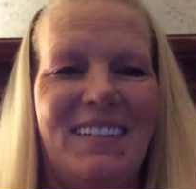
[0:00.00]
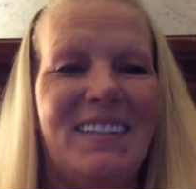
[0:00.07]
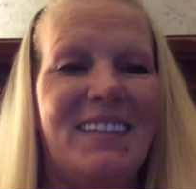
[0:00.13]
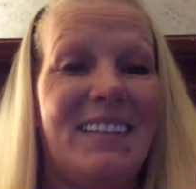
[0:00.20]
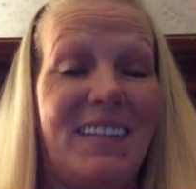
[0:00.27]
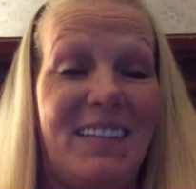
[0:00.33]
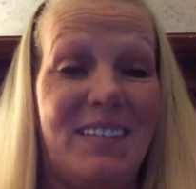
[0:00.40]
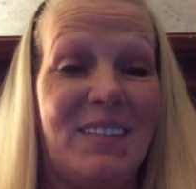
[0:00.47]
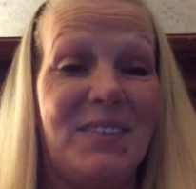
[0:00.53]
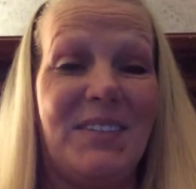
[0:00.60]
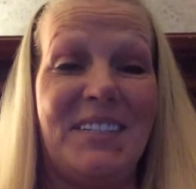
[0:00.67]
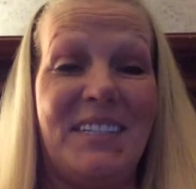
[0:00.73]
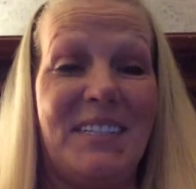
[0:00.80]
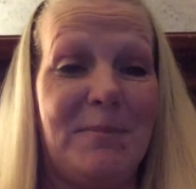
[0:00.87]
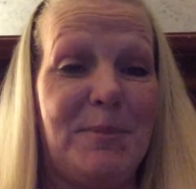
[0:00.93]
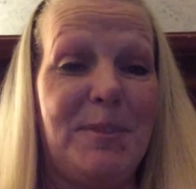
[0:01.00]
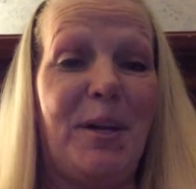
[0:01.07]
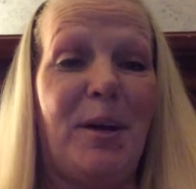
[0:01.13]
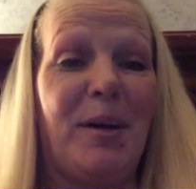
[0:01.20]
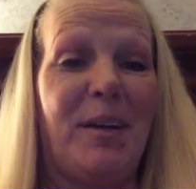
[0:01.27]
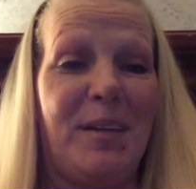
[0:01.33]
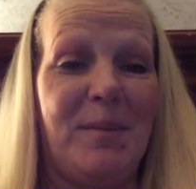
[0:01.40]
That's what I'm
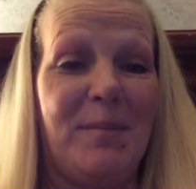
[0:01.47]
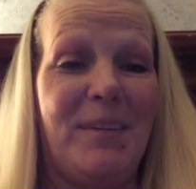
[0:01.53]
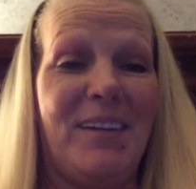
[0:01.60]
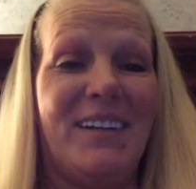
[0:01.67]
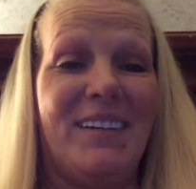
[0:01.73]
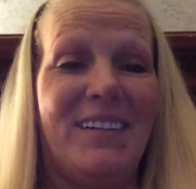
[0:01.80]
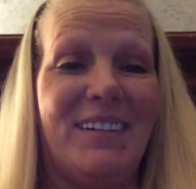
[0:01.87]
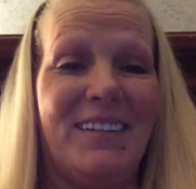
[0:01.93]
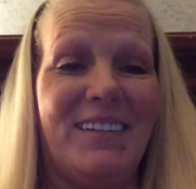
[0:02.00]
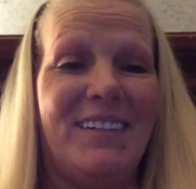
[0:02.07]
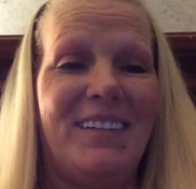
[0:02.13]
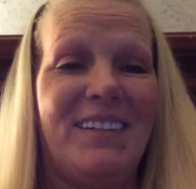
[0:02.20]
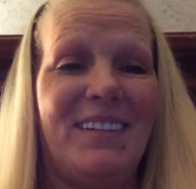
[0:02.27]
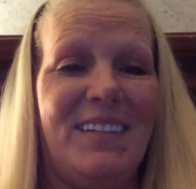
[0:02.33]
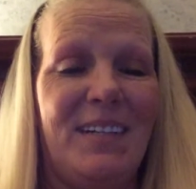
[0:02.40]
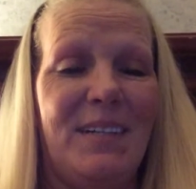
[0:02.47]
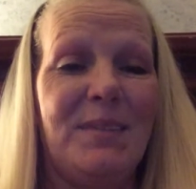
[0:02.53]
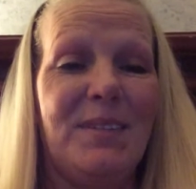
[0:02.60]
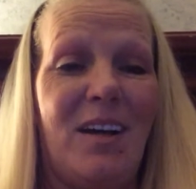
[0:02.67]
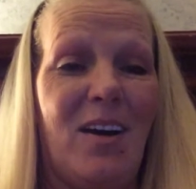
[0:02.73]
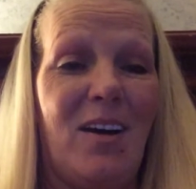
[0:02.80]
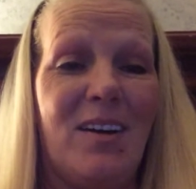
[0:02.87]
talking about.
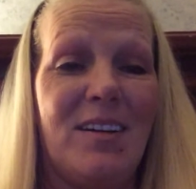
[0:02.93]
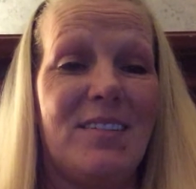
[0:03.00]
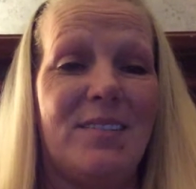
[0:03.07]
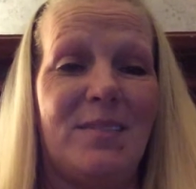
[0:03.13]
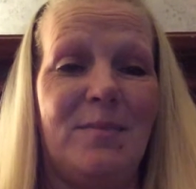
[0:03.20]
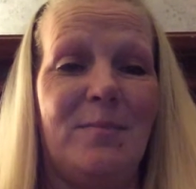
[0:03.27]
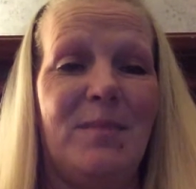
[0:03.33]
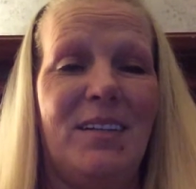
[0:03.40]
Awesome.